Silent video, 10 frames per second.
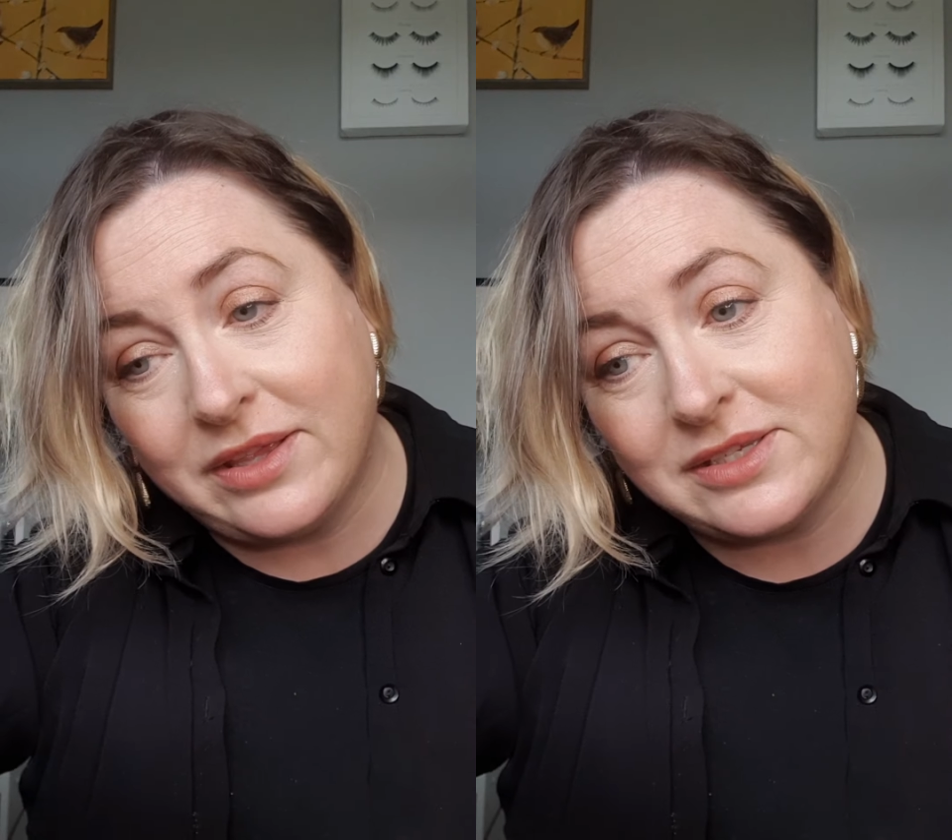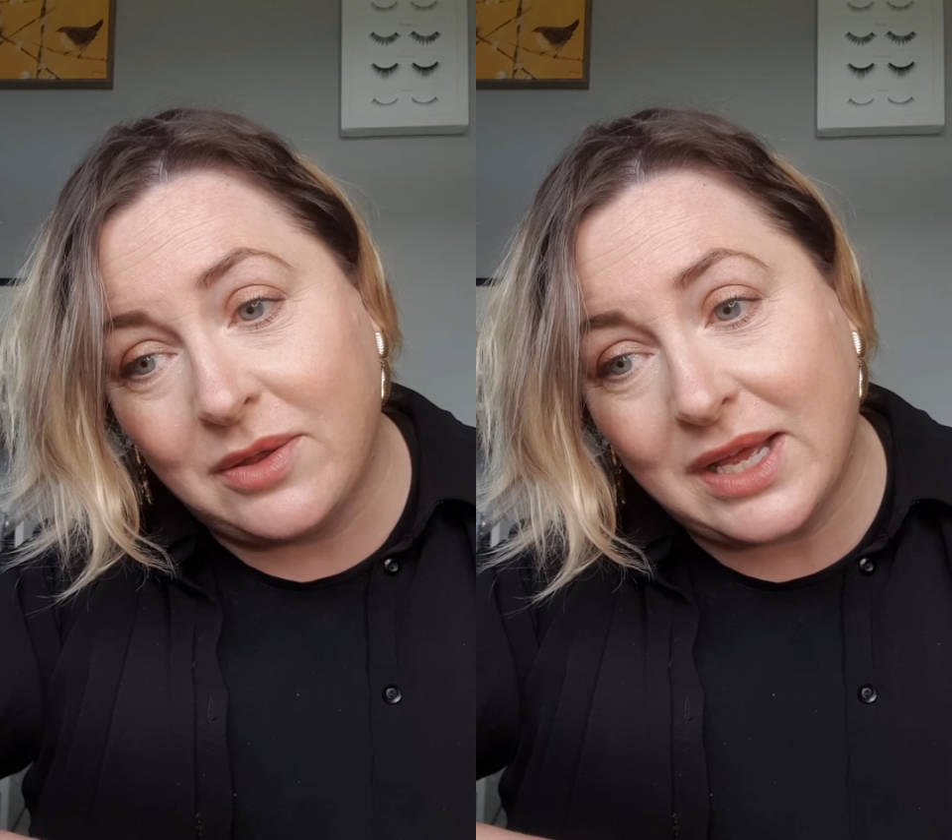
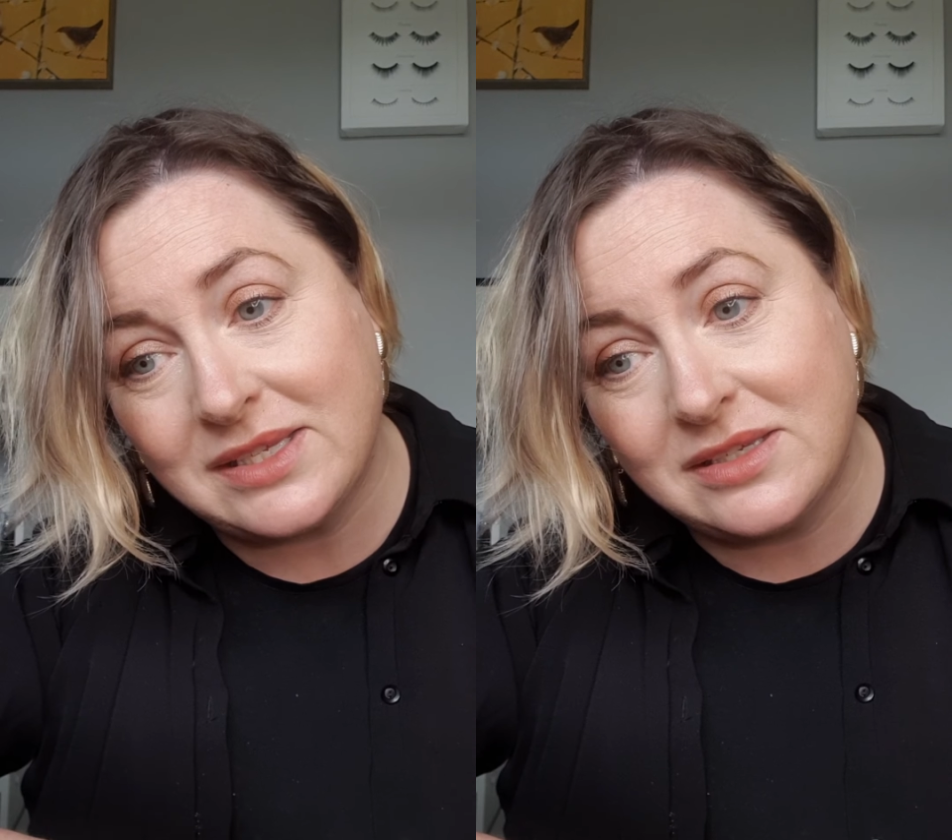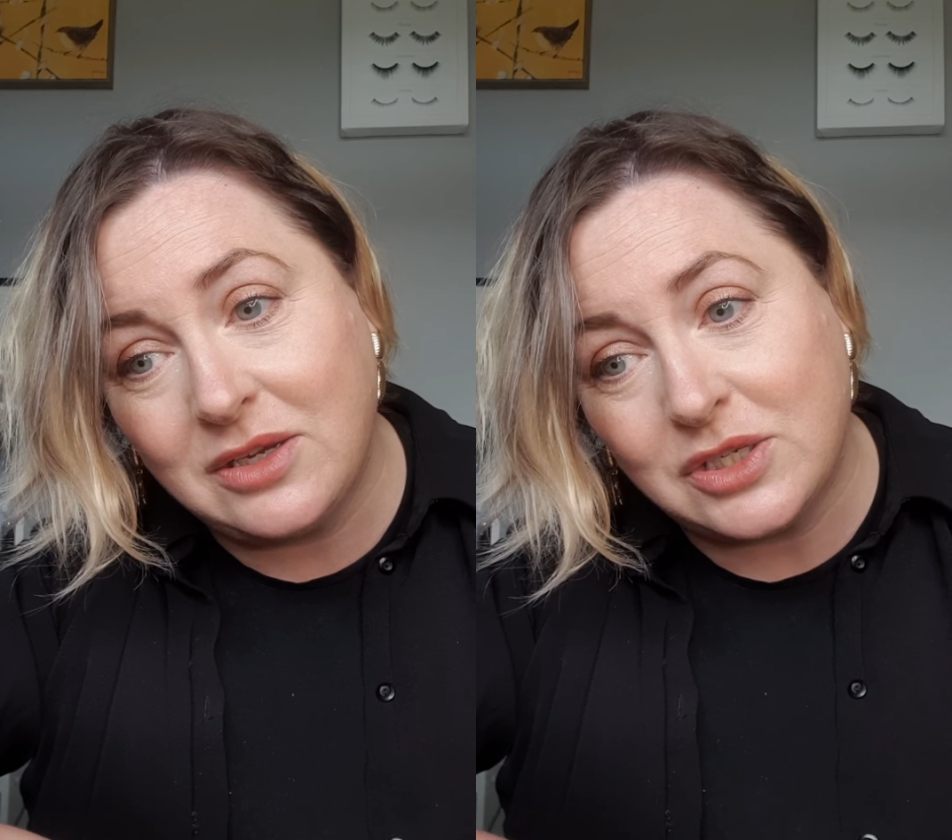So
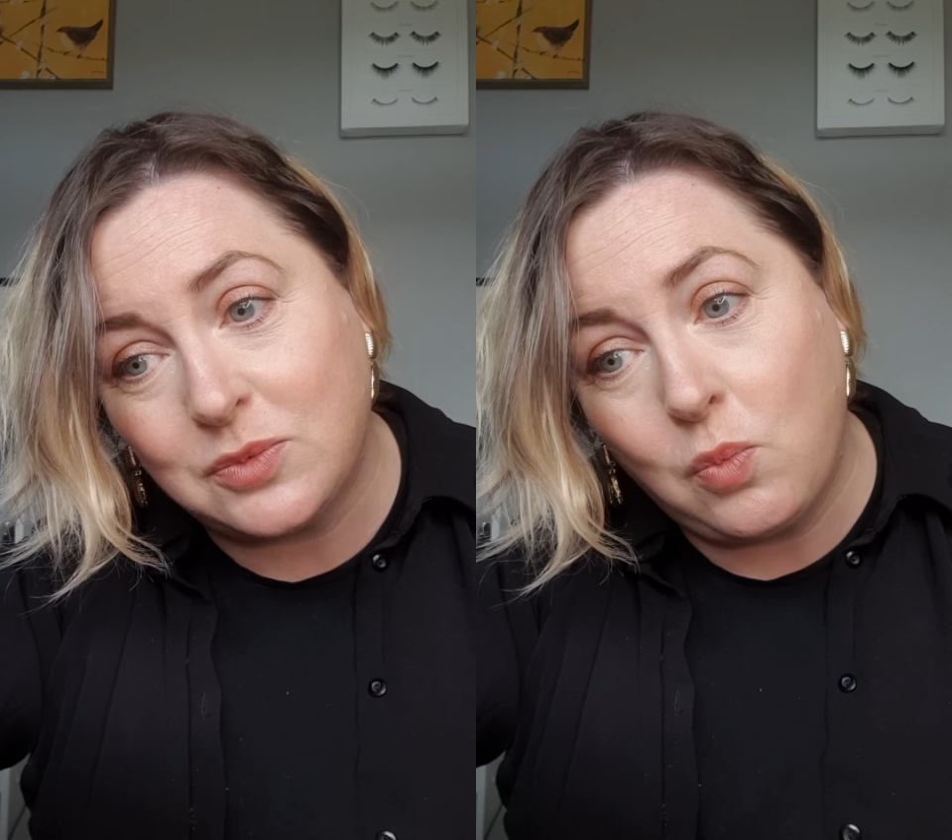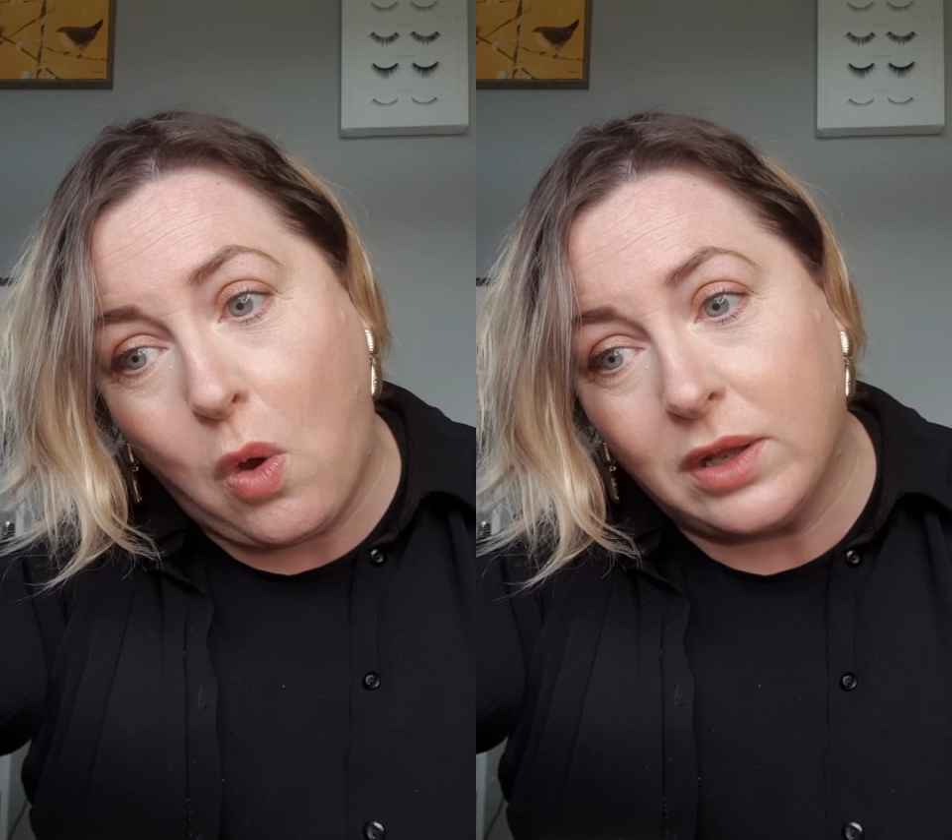that's just
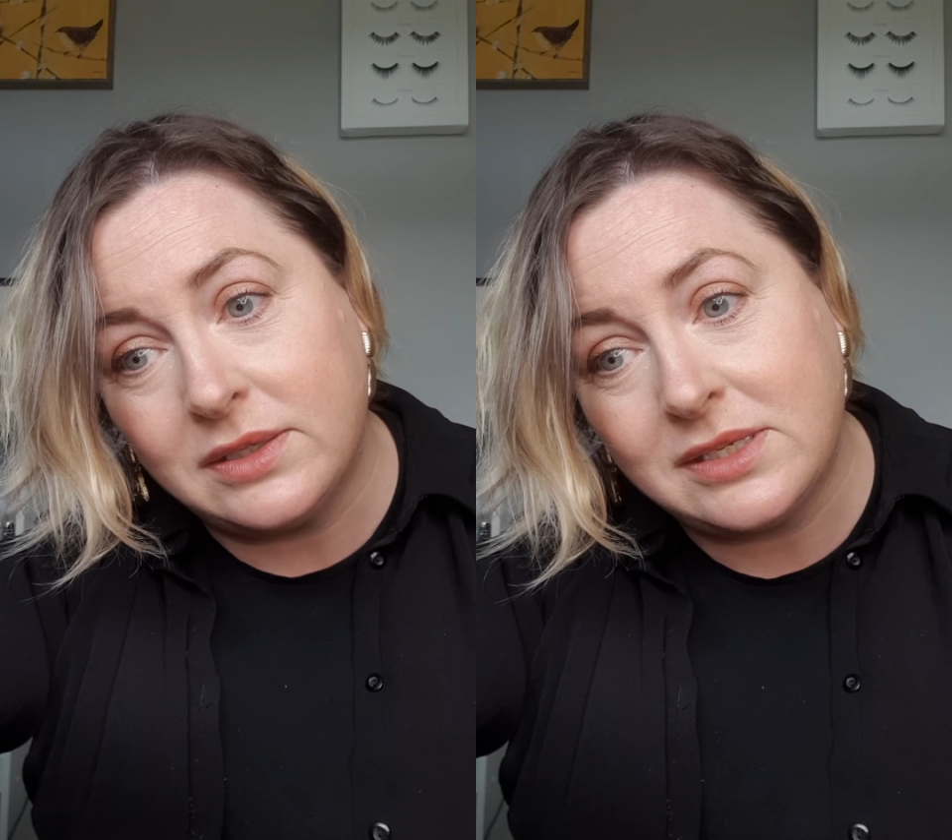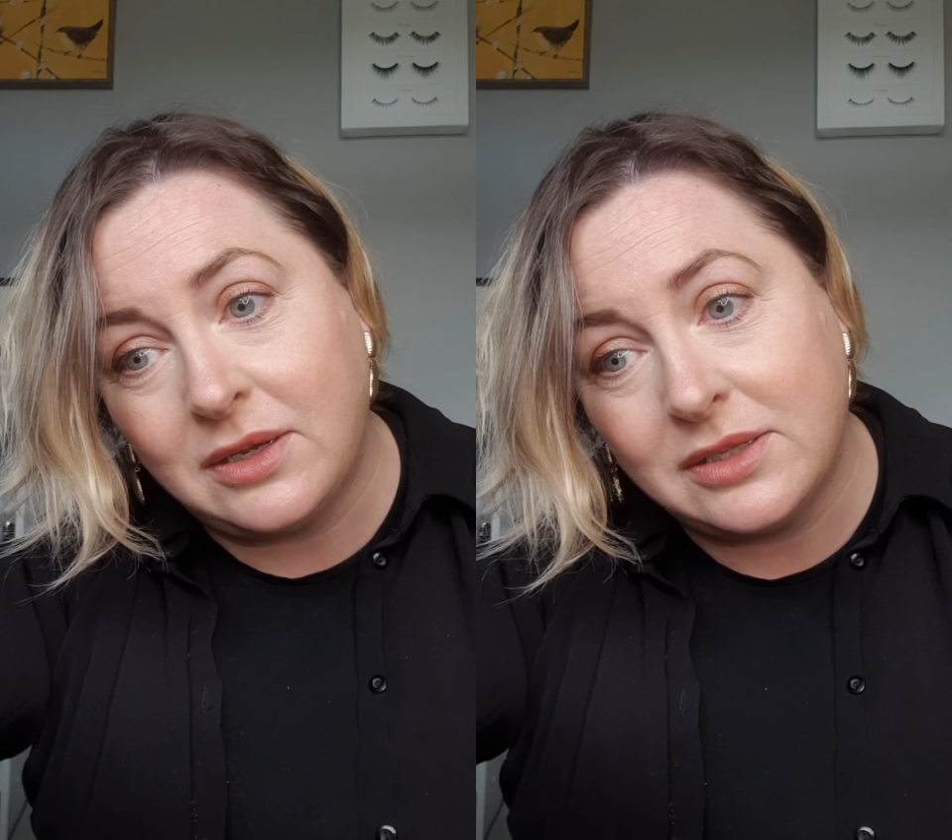one
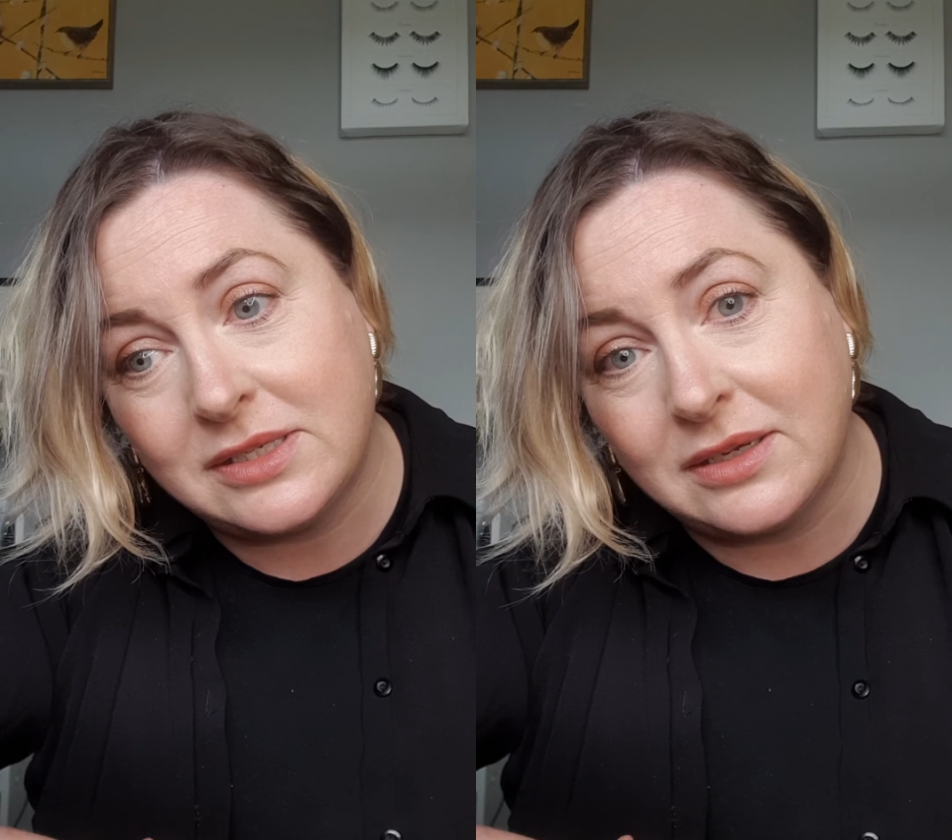to